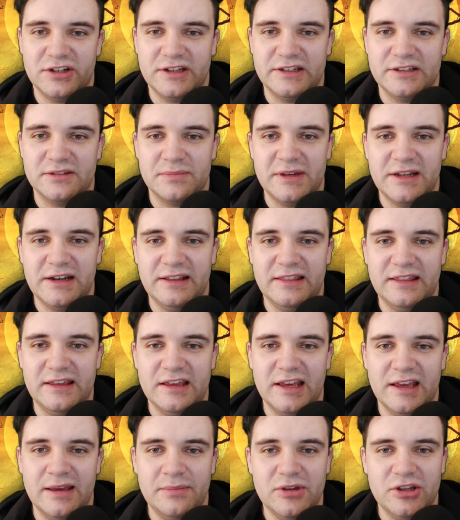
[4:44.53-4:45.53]
is merely the
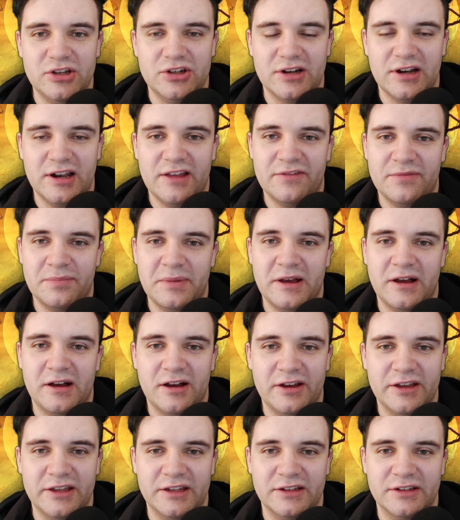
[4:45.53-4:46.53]
image left
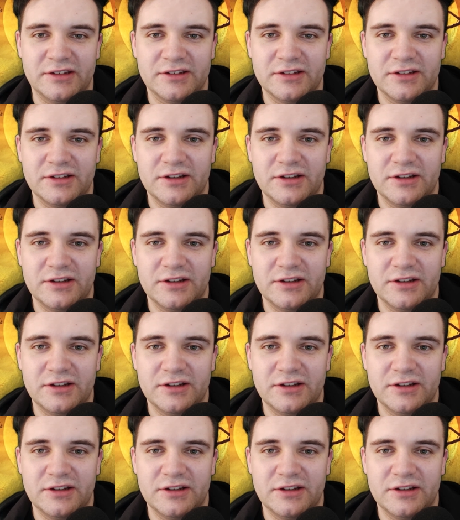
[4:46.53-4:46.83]
behind